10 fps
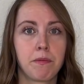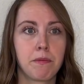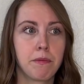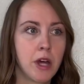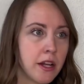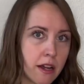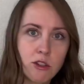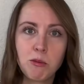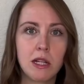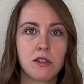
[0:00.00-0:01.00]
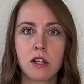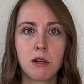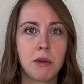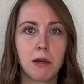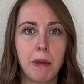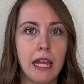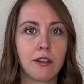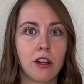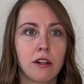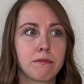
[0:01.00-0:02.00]
Not everybody's going to be a
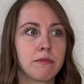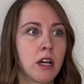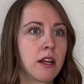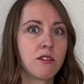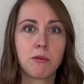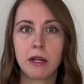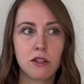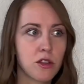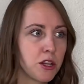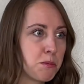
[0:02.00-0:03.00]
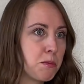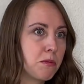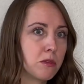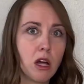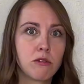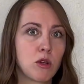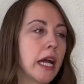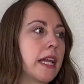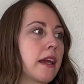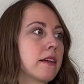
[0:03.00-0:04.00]
painter. Not everybody's going to love
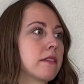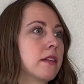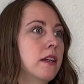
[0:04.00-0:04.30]
writing.